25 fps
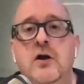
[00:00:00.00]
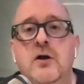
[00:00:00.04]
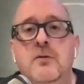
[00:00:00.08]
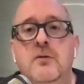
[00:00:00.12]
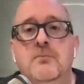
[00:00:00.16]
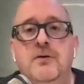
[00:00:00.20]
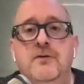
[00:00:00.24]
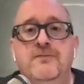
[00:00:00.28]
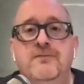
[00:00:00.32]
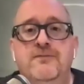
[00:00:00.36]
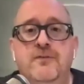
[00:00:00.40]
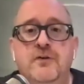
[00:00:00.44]

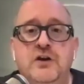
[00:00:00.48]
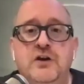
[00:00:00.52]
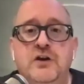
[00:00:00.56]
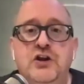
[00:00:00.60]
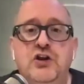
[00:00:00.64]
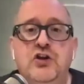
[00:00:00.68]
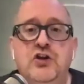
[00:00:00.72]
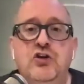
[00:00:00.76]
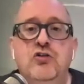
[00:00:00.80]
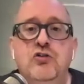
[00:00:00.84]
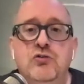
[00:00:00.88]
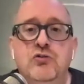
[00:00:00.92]
but for
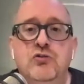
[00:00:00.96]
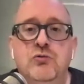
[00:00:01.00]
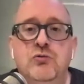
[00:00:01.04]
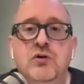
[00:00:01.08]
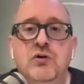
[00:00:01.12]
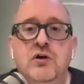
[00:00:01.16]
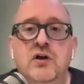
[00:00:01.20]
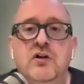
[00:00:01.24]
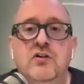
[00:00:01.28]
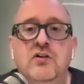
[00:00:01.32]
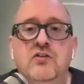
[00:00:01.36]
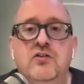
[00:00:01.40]
you
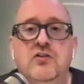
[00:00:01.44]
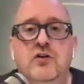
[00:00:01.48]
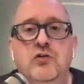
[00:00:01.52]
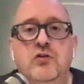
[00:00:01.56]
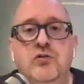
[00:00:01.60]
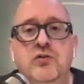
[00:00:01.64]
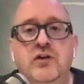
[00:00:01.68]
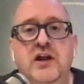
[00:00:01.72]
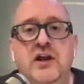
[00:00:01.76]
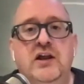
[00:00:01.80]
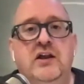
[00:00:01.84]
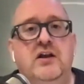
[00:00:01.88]
to
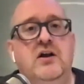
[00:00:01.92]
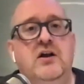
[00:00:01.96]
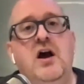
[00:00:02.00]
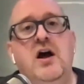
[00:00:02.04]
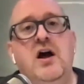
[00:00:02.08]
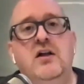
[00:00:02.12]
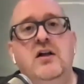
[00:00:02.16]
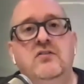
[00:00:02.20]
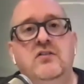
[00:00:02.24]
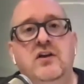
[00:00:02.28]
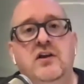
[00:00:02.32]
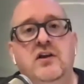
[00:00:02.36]
create
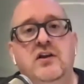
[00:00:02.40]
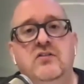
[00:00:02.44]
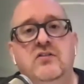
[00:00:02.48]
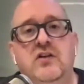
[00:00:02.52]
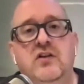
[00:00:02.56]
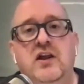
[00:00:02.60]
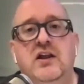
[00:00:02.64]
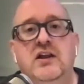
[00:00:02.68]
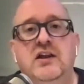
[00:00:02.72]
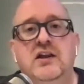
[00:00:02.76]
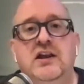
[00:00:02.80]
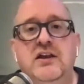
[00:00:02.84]
content
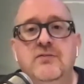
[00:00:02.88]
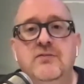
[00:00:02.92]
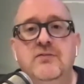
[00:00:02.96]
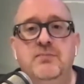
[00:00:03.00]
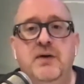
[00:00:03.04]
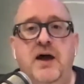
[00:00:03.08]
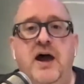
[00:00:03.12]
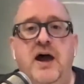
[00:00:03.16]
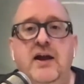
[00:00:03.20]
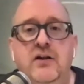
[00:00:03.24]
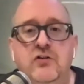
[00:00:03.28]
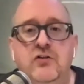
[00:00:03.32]
and give
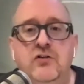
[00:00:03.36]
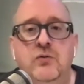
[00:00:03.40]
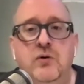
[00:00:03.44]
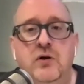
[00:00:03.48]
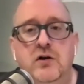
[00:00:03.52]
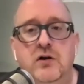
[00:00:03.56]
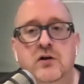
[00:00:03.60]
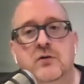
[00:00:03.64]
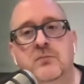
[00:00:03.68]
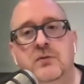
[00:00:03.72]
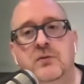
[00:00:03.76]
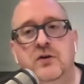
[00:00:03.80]
back to our
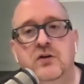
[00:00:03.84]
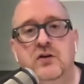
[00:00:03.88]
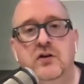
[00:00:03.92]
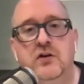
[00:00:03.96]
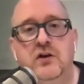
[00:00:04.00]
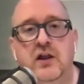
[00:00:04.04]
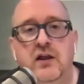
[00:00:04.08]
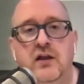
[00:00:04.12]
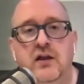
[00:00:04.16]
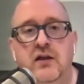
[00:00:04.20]
community.